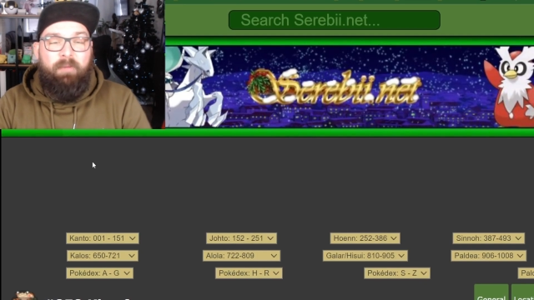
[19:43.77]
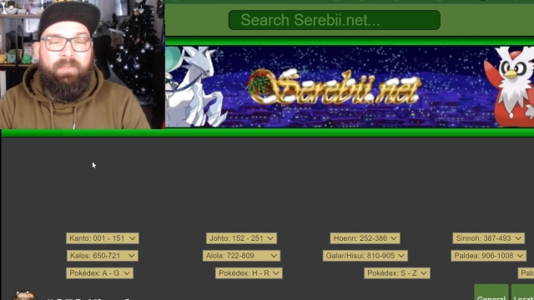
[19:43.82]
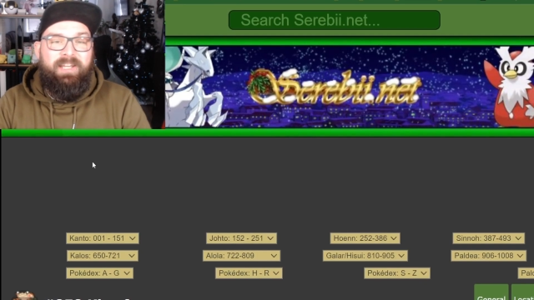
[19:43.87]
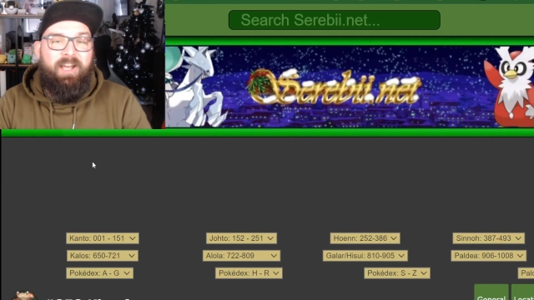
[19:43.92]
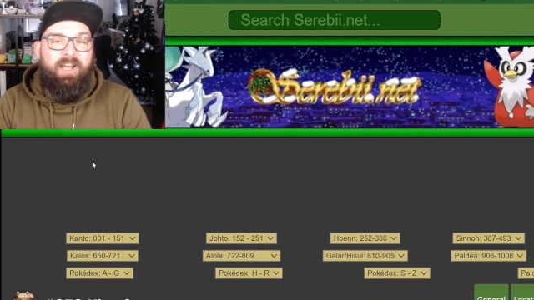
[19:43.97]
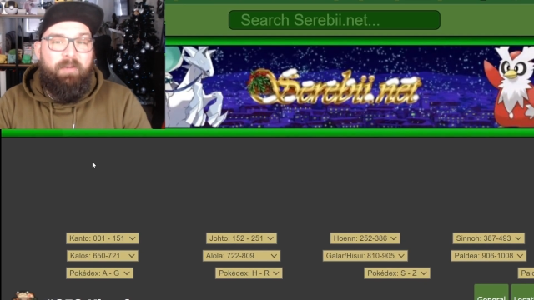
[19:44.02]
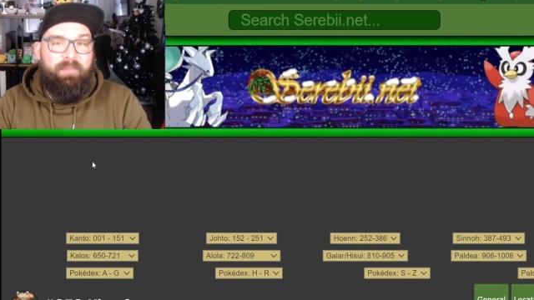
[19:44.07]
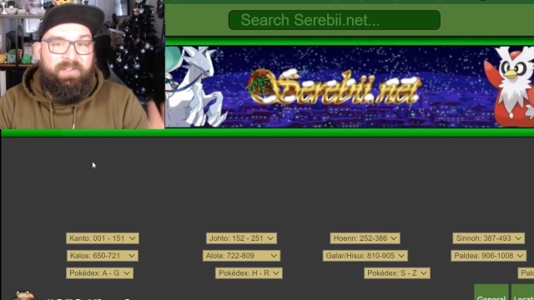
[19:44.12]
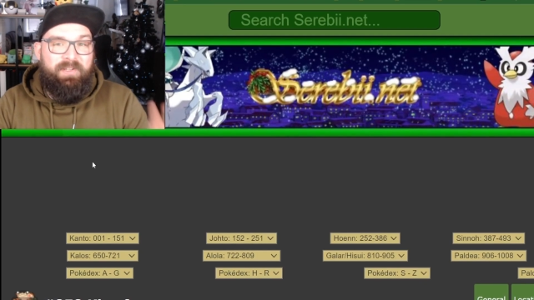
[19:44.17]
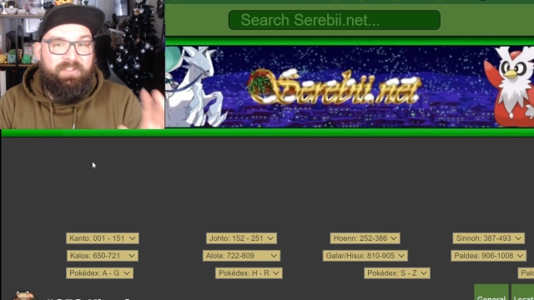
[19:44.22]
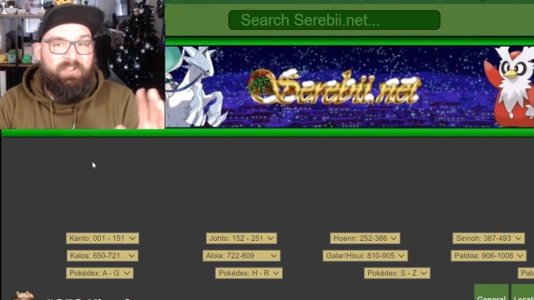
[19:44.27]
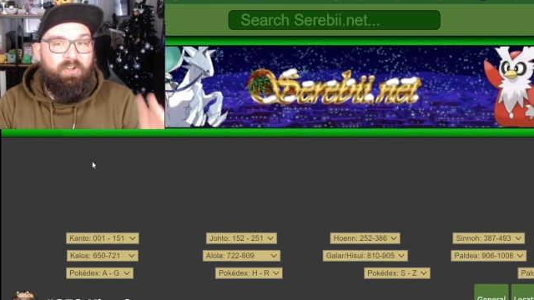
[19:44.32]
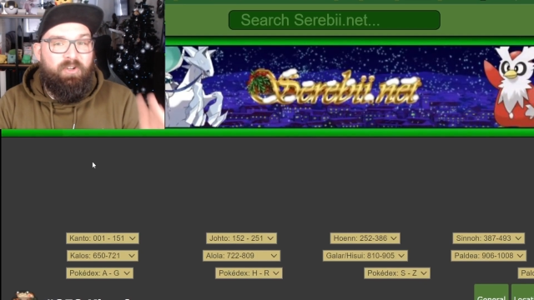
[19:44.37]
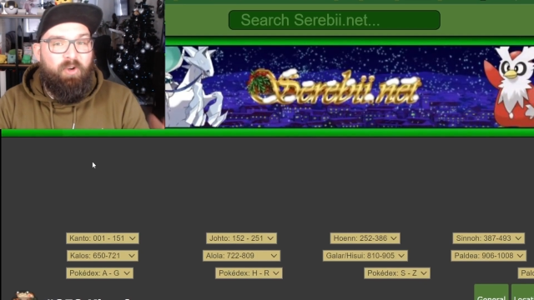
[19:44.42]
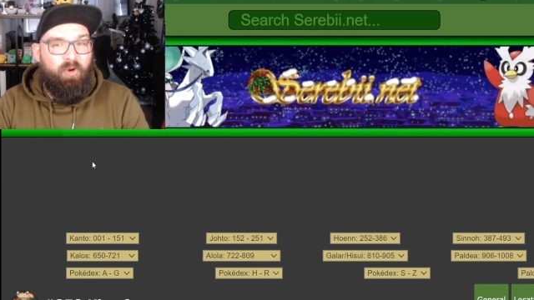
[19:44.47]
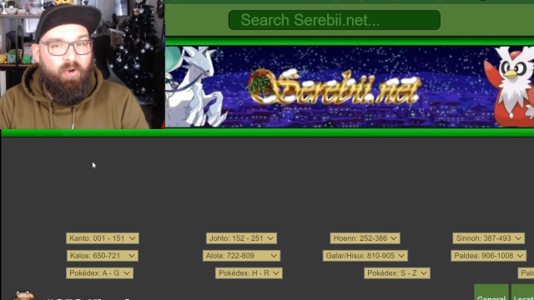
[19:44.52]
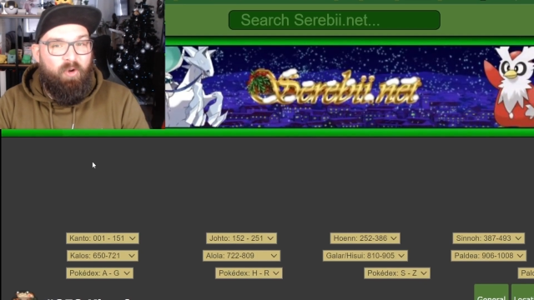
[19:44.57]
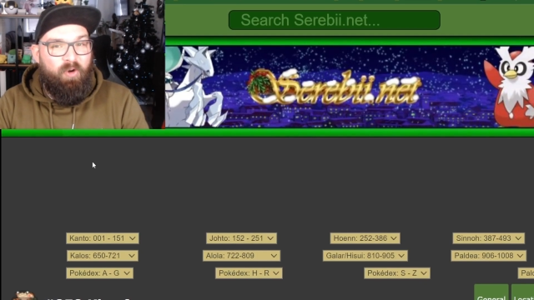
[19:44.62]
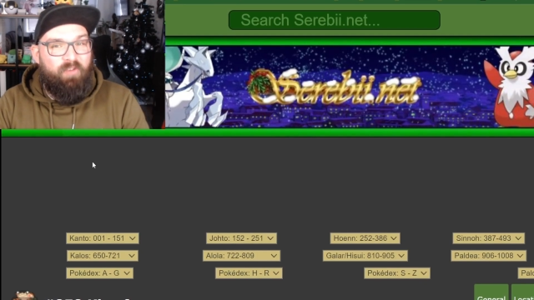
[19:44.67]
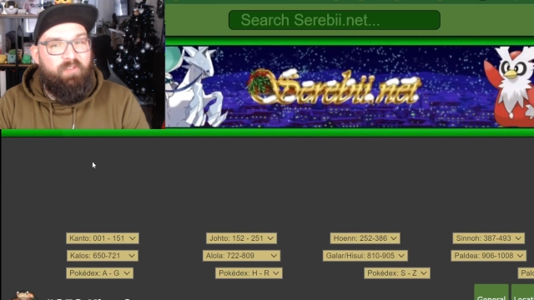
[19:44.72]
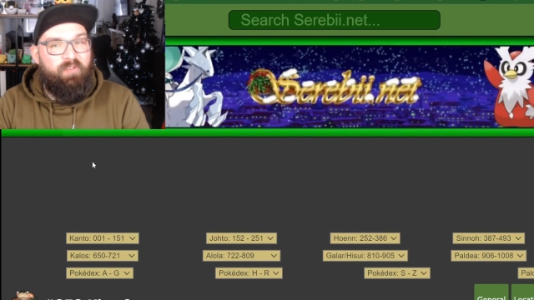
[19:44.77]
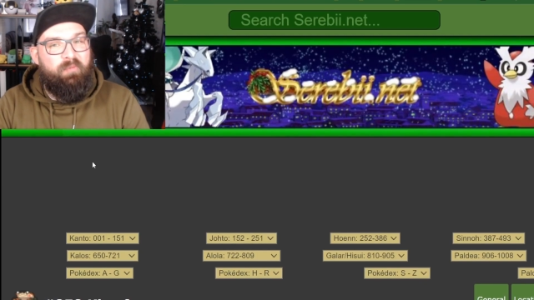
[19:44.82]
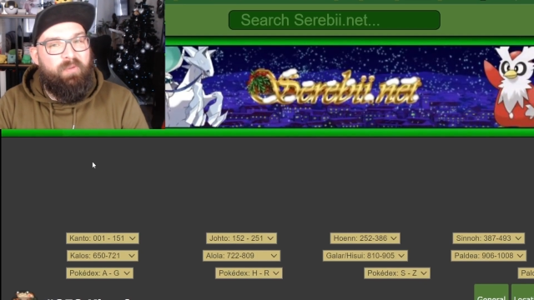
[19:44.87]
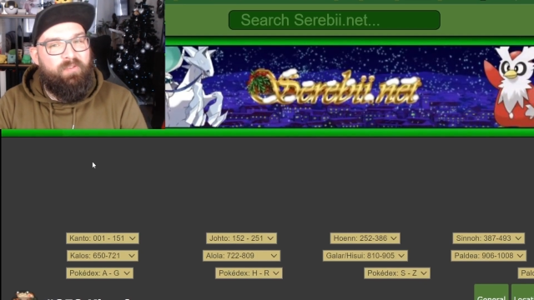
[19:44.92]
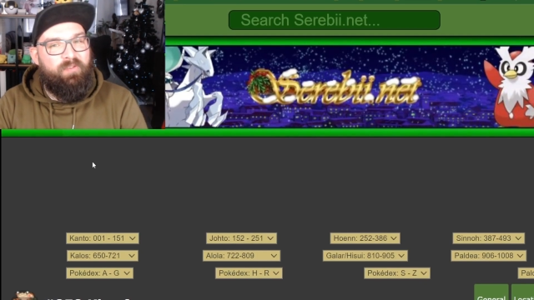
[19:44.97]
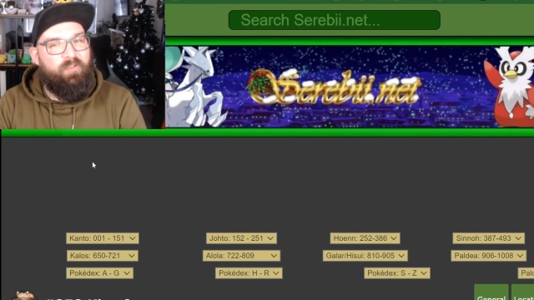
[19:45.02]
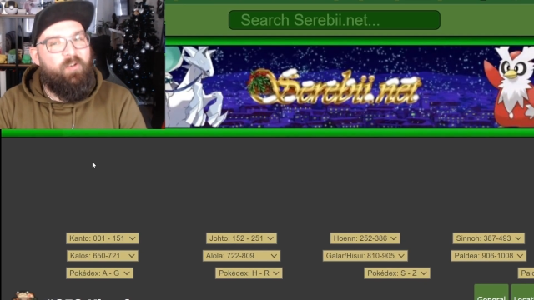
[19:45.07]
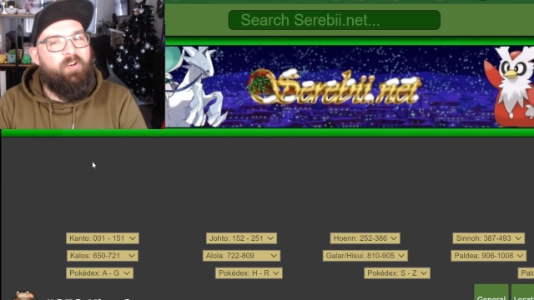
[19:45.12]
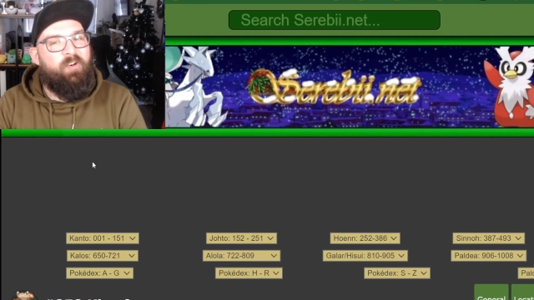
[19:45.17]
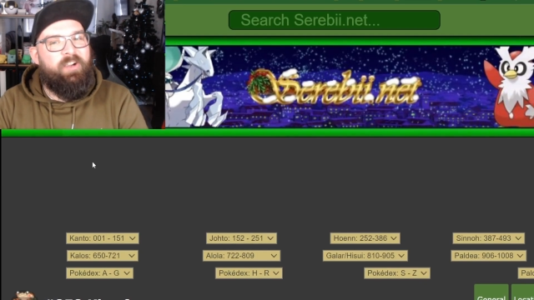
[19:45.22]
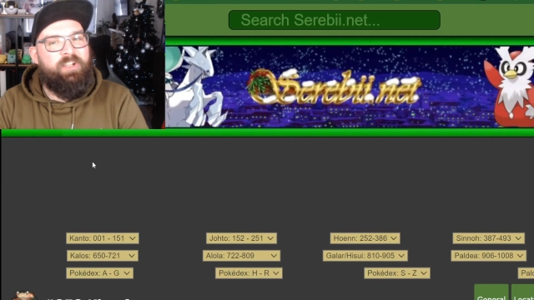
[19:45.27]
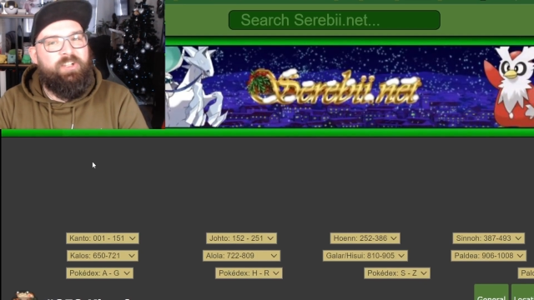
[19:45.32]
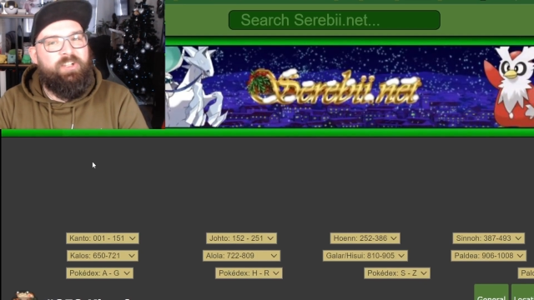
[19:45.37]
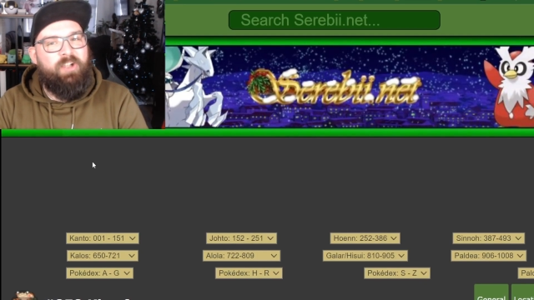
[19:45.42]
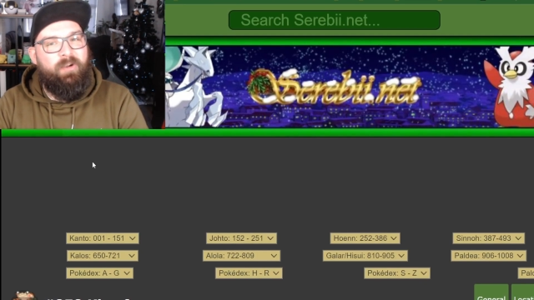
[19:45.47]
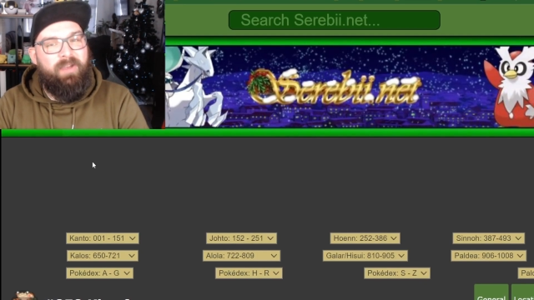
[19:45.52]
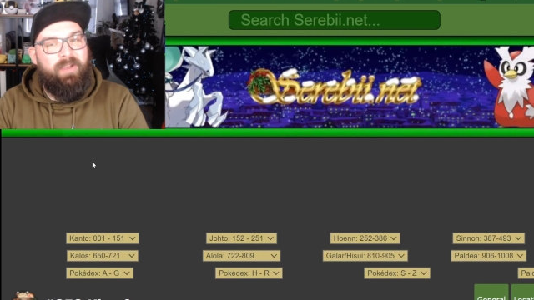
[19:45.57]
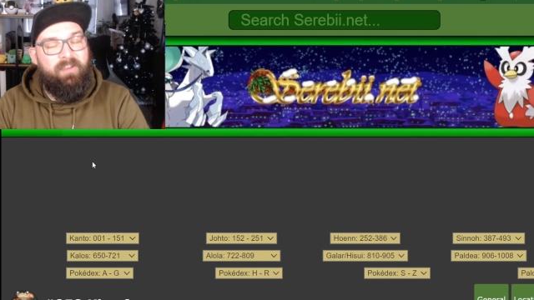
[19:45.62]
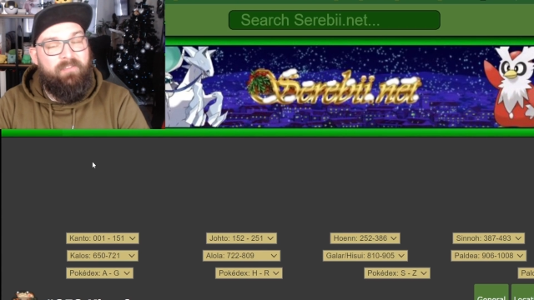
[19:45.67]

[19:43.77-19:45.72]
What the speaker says: up is Clorf, and before I show it,